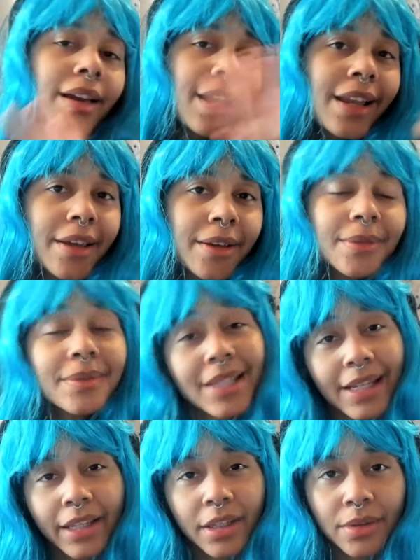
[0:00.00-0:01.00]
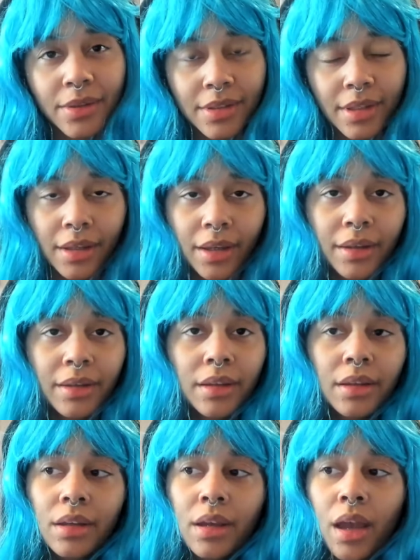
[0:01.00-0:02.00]
Hello, Tilikosa.
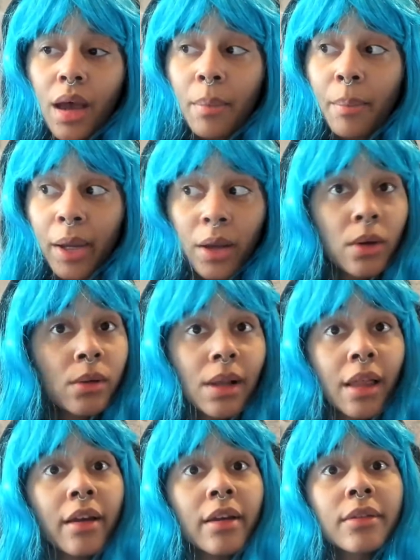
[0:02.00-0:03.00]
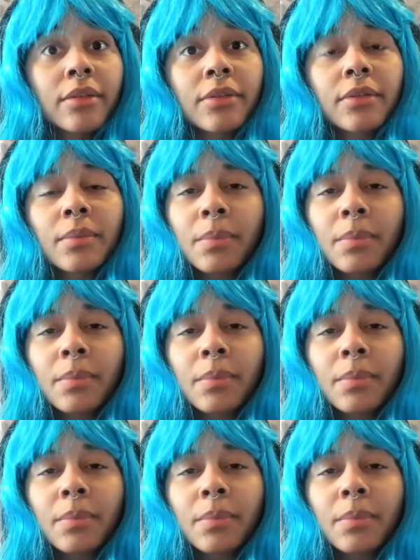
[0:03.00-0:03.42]
My whole life,